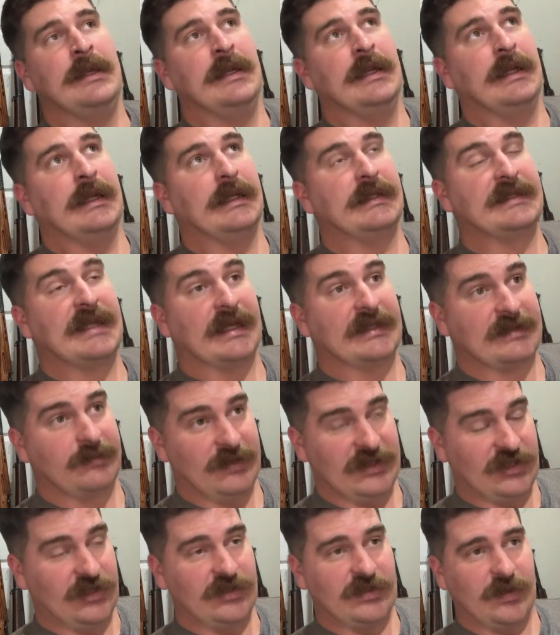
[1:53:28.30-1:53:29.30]
It's got some
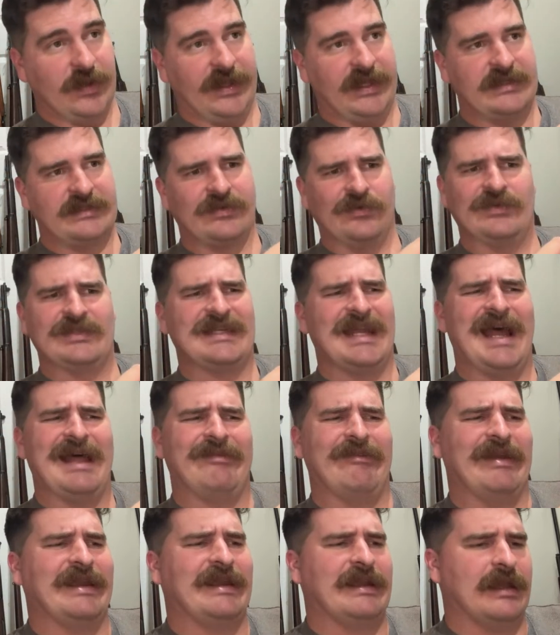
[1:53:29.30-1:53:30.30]
issues with it, so it's not
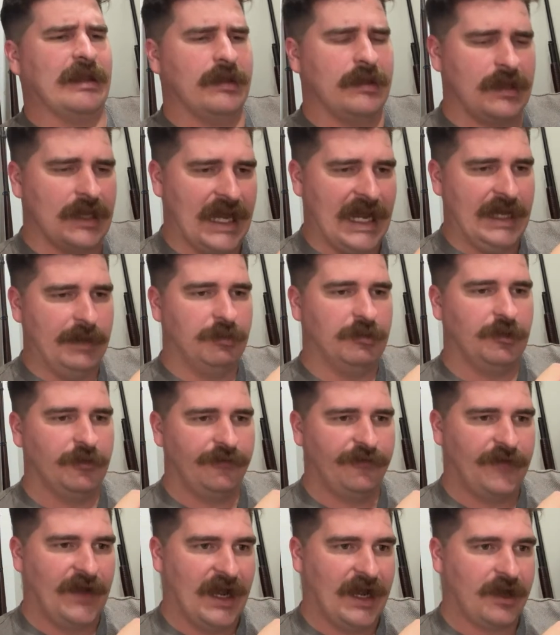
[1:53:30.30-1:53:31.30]
like able to
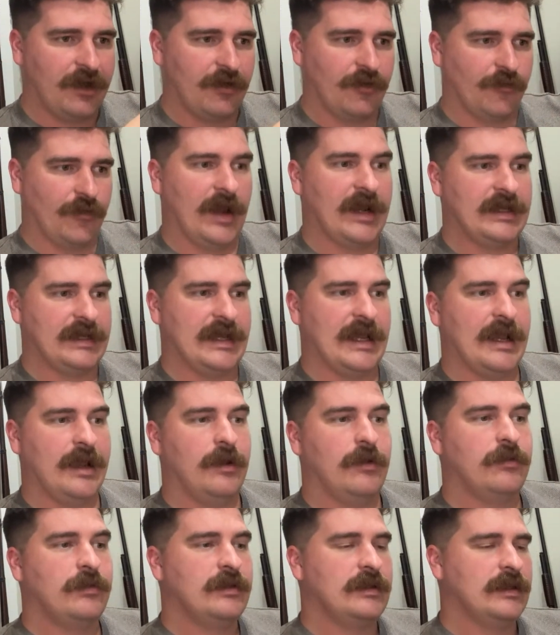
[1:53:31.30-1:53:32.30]
fire right
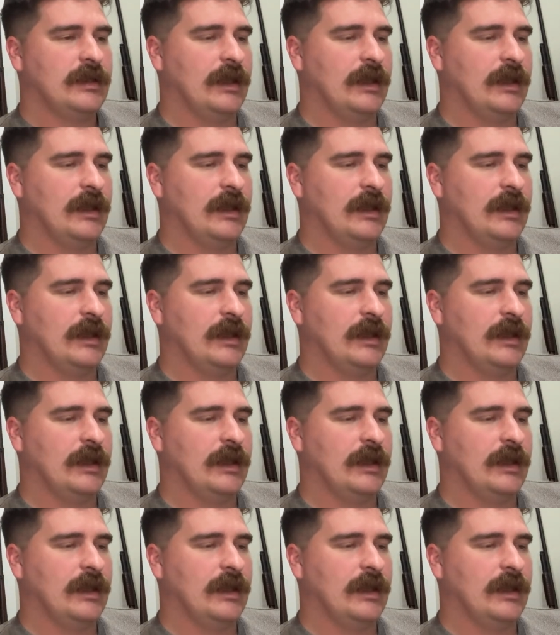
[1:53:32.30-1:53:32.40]
now.